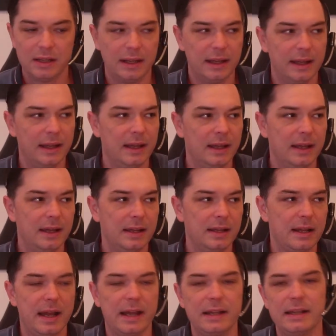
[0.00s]

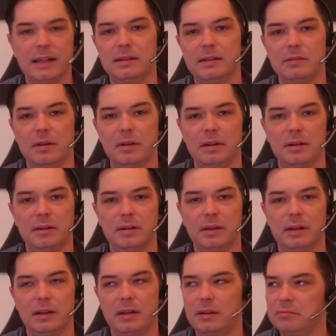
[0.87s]
I had
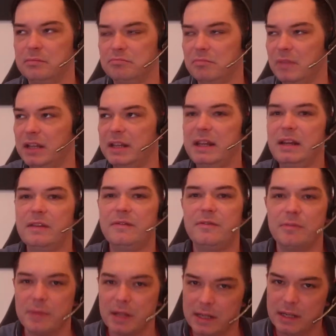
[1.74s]
an
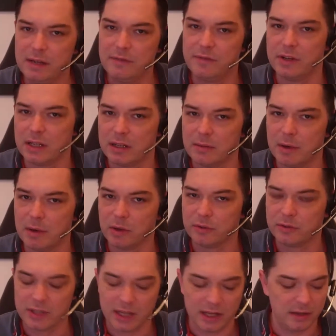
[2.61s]
infinite amount
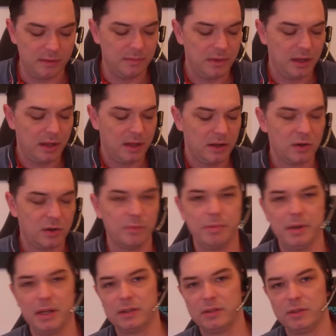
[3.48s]
of time
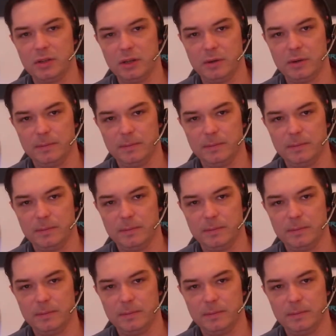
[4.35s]
compared to now.